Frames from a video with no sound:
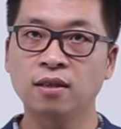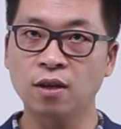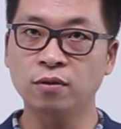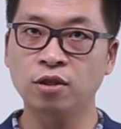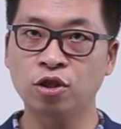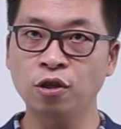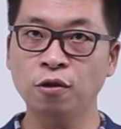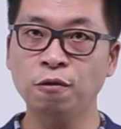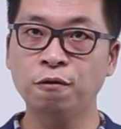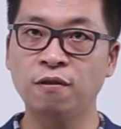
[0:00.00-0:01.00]
Node
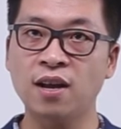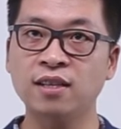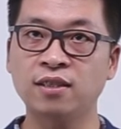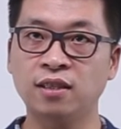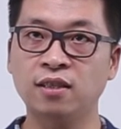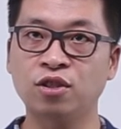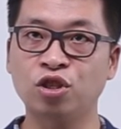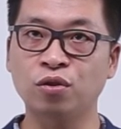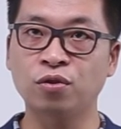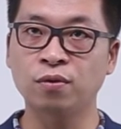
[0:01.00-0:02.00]
2 floods it
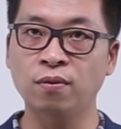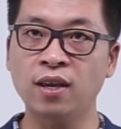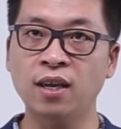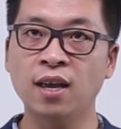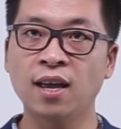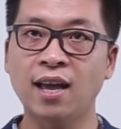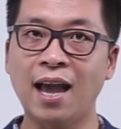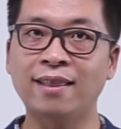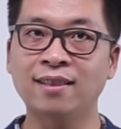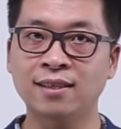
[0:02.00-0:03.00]
to 3
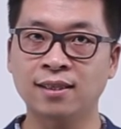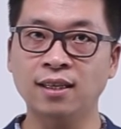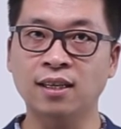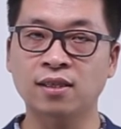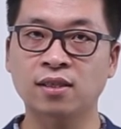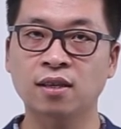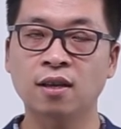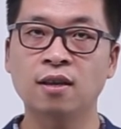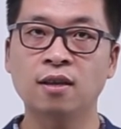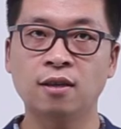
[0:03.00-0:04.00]
and 6.
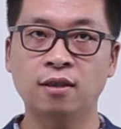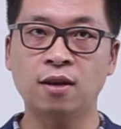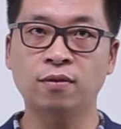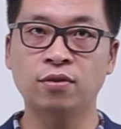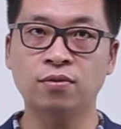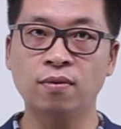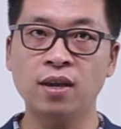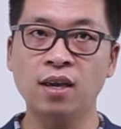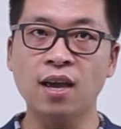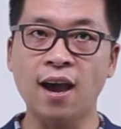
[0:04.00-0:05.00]
Node
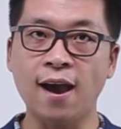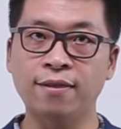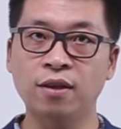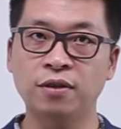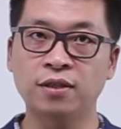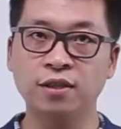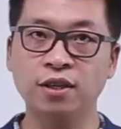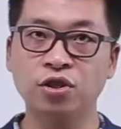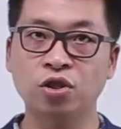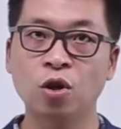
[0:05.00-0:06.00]
3 and node
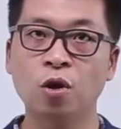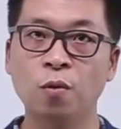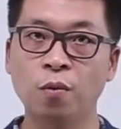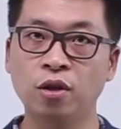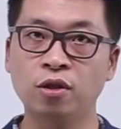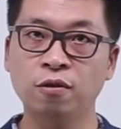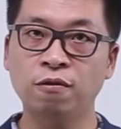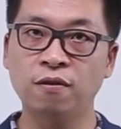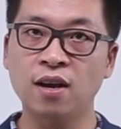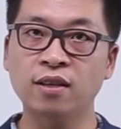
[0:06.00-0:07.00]
6 will do
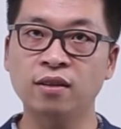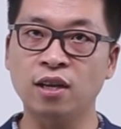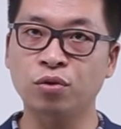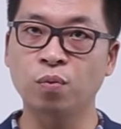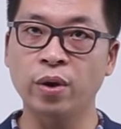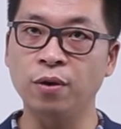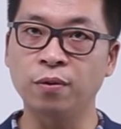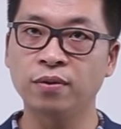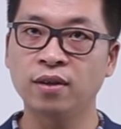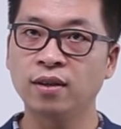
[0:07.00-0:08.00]
flooding as well.
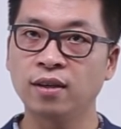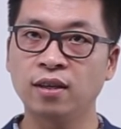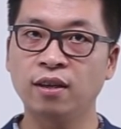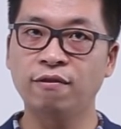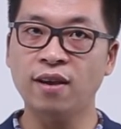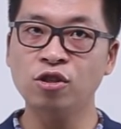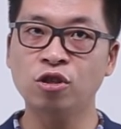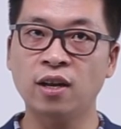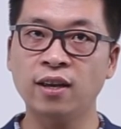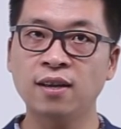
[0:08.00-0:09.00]

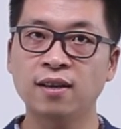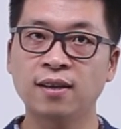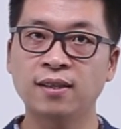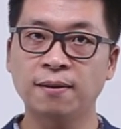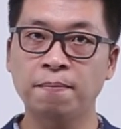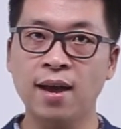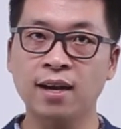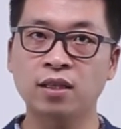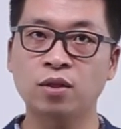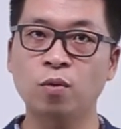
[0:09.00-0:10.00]
Eventually, the
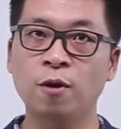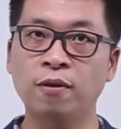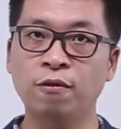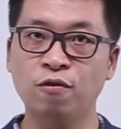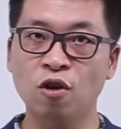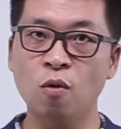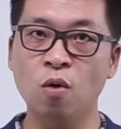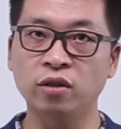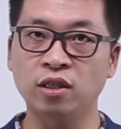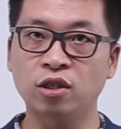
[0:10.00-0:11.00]
packet will be
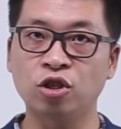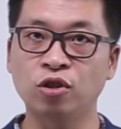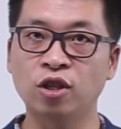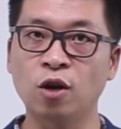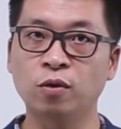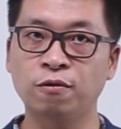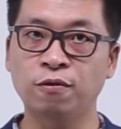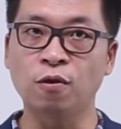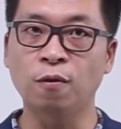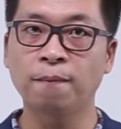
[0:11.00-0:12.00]
forwarded to node
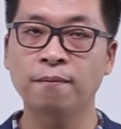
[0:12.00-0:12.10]
4.